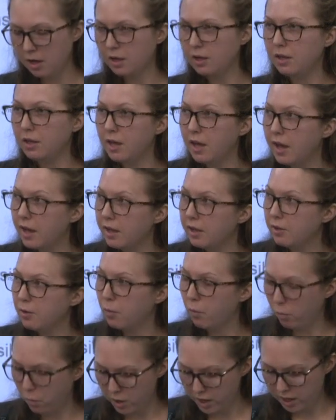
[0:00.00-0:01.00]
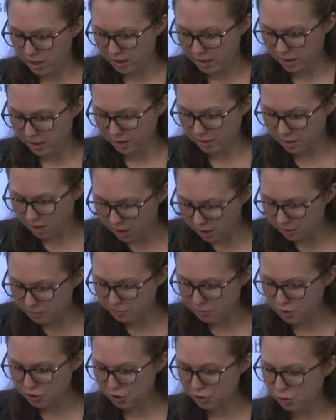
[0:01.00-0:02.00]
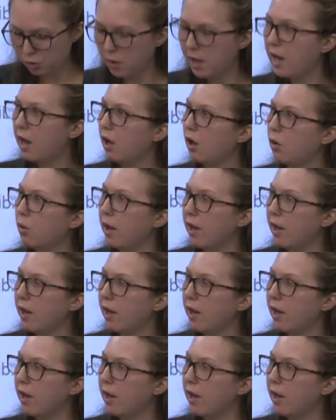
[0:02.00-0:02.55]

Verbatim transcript: Yet, when it comes to how